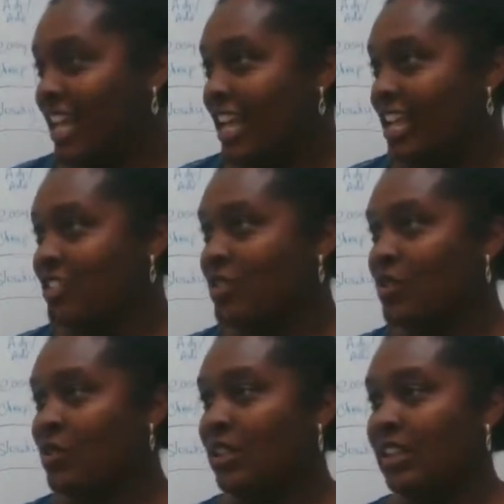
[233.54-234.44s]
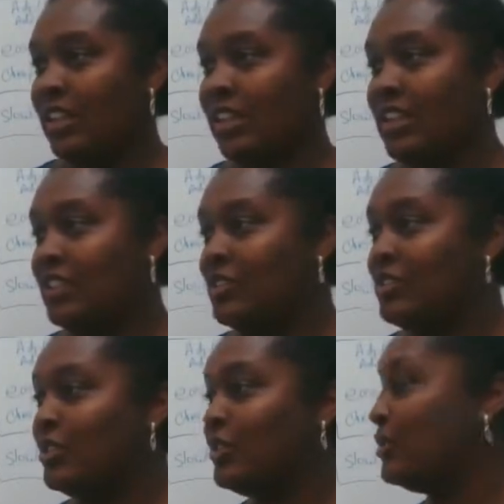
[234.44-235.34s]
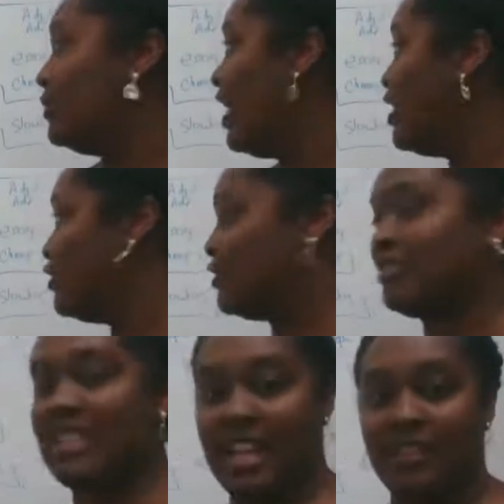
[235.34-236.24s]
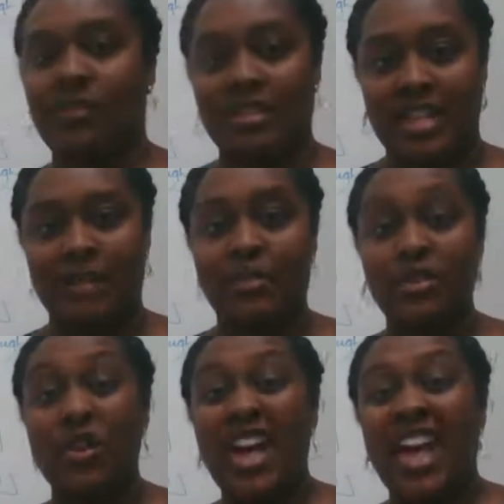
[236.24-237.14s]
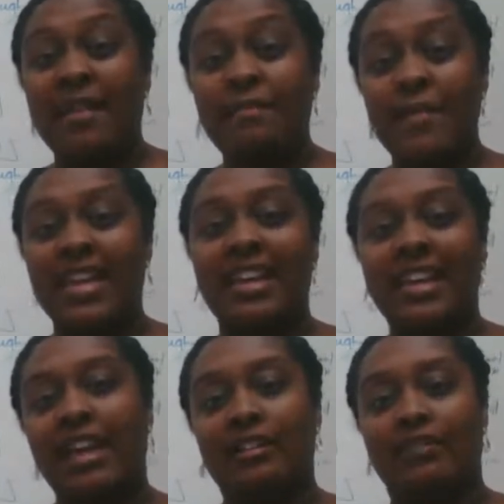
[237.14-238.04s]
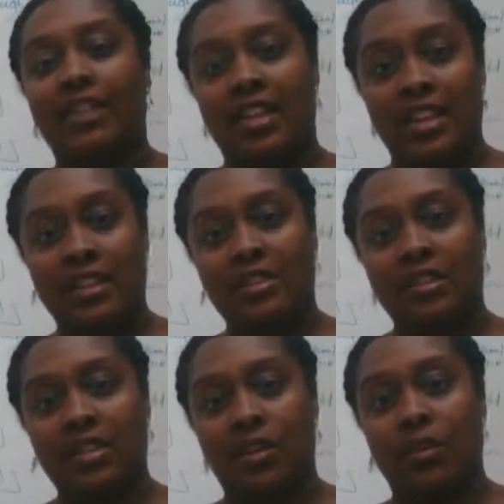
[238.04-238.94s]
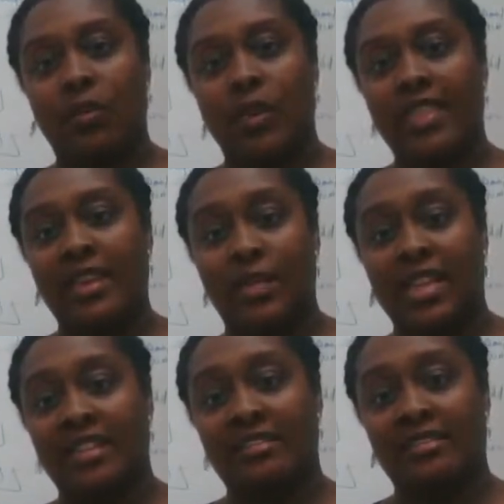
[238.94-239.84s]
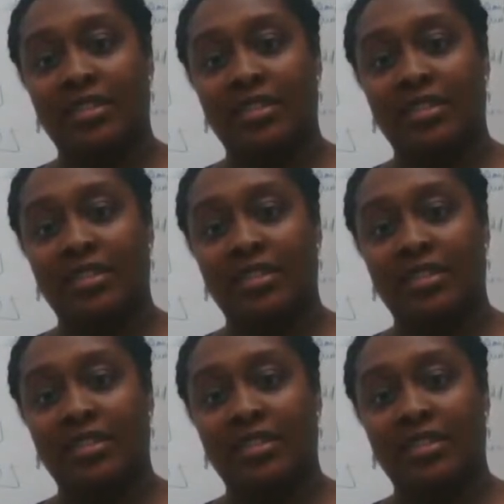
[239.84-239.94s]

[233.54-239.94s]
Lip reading: he's too good looking to understand, for example. So make it kind of funny or a way that we can